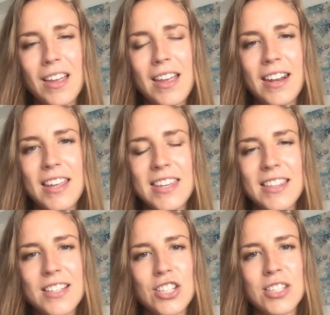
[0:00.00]
And I think
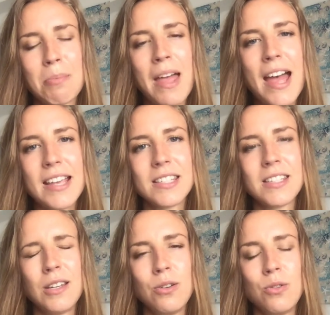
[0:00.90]
this just applies
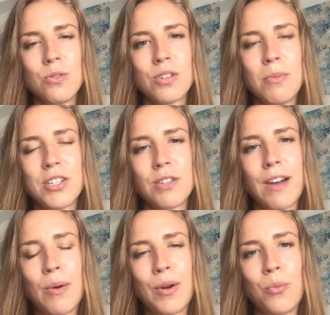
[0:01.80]
to so much of
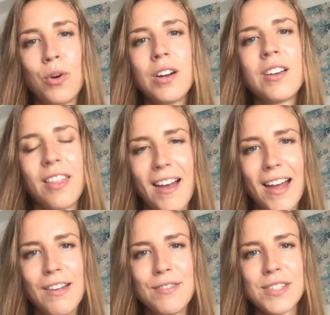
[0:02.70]
our work
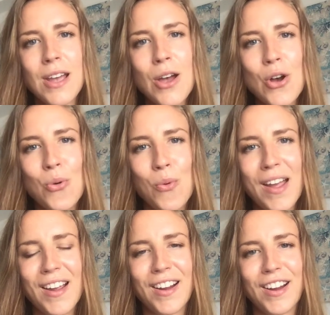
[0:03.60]
lives
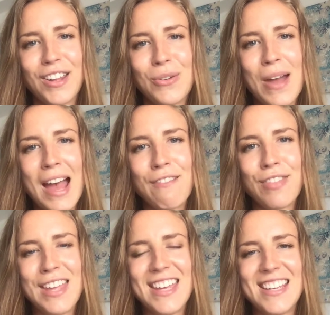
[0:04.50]
where you have
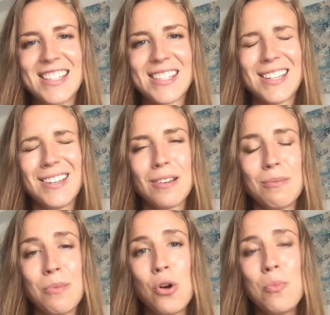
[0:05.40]
these
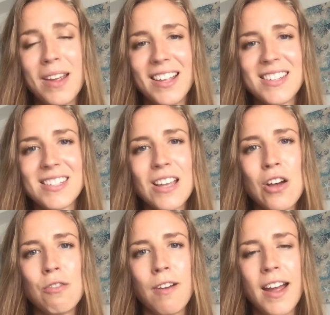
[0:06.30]
moments,
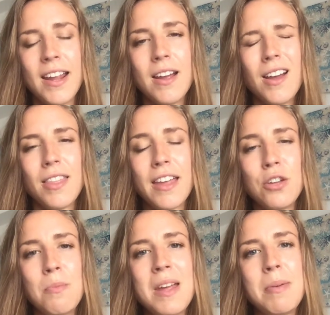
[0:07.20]
right, that you
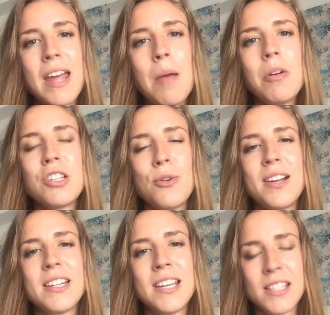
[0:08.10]
may be able to
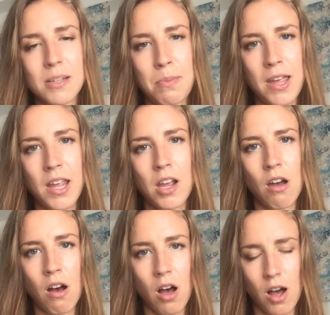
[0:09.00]
anticipate
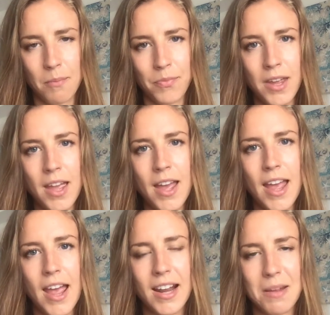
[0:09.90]
calm.
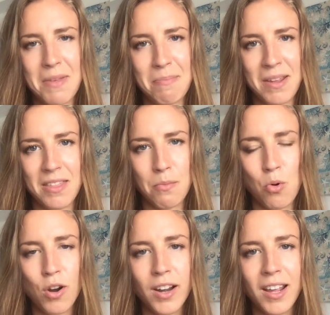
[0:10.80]
And it may be the
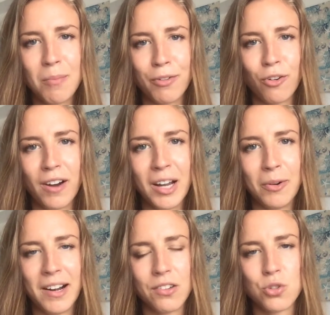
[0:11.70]
morning before
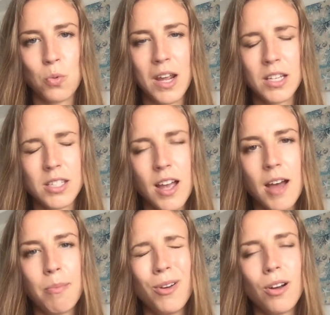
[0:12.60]
anyone else wakes
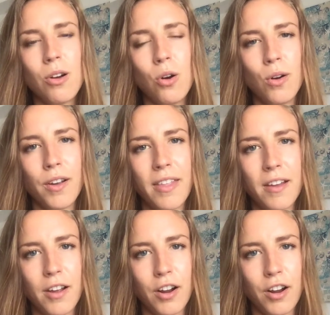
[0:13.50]
up, or,
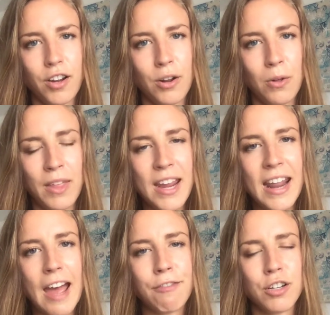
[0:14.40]
late
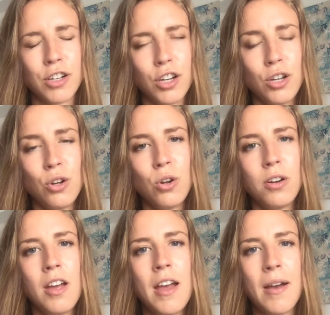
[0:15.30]

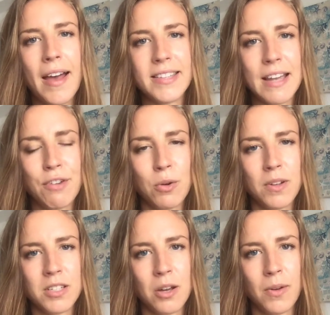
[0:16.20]
afternoon as
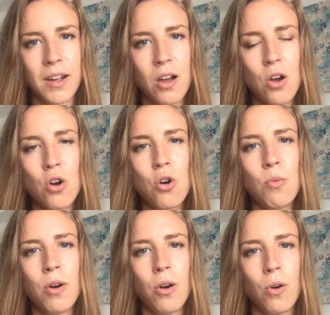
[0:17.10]
everyone's going
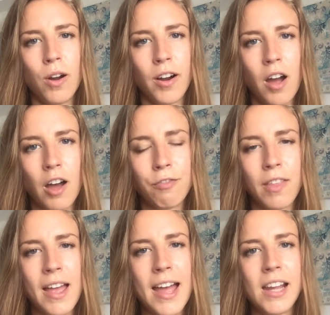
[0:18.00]
home or
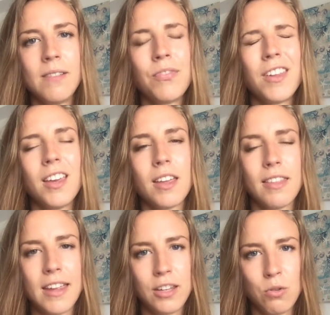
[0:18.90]
offline,
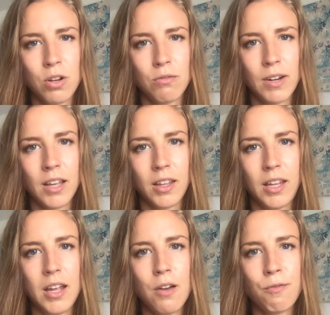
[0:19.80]
that you can
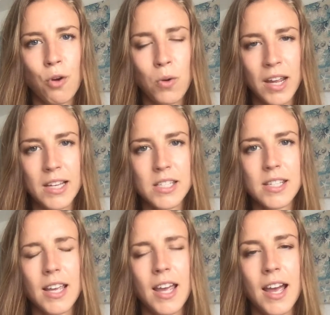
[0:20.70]
really focus
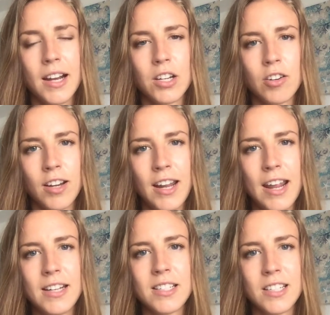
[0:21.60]
and
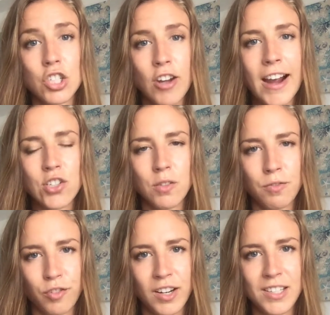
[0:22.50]
create
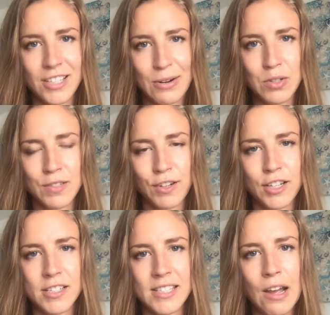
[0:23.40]
distraction-free zones for
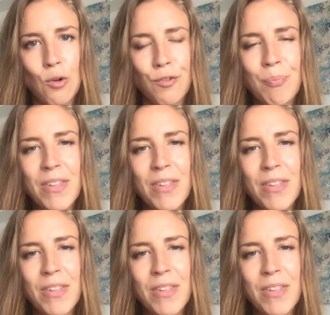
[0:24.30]
yourself.